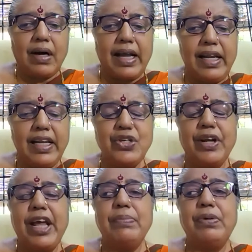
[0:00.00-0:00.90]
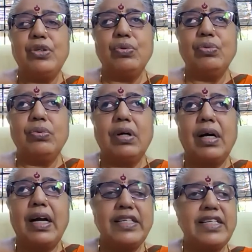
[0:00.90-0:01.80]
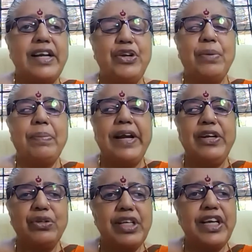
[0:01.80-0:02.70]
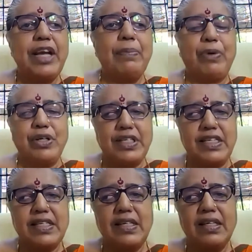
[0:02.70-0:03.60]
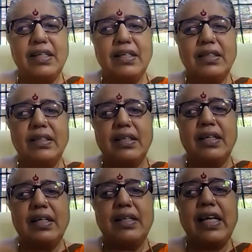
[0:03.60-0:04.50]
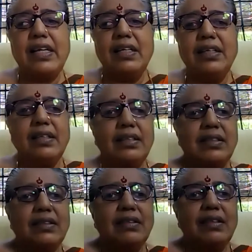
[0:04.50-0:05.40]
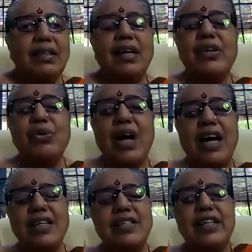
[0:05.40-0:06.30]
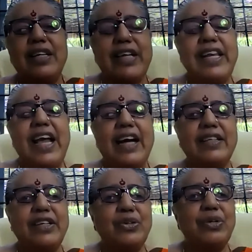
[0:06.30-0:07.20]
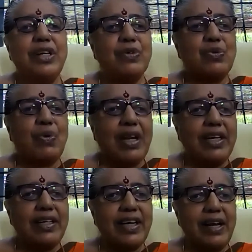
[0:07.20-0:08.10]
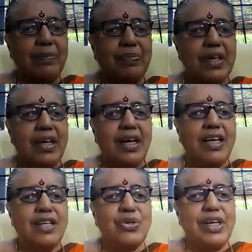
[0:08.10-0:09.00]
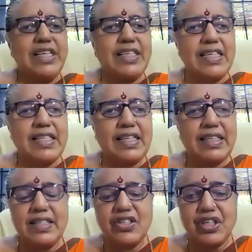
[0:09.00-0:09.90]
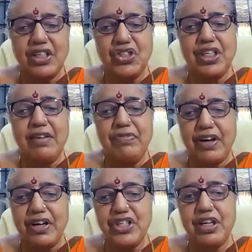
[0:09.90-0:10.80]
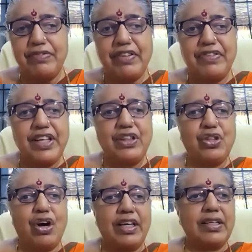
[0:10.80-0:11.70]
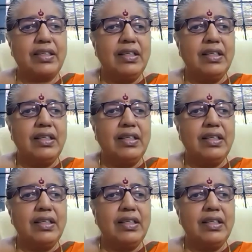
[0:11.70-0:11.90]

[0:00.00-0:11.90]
unless you are able to understand your mind, your thinking process, then you can't say that any act that you did was voluntary. And so he says that the structure and function of every thought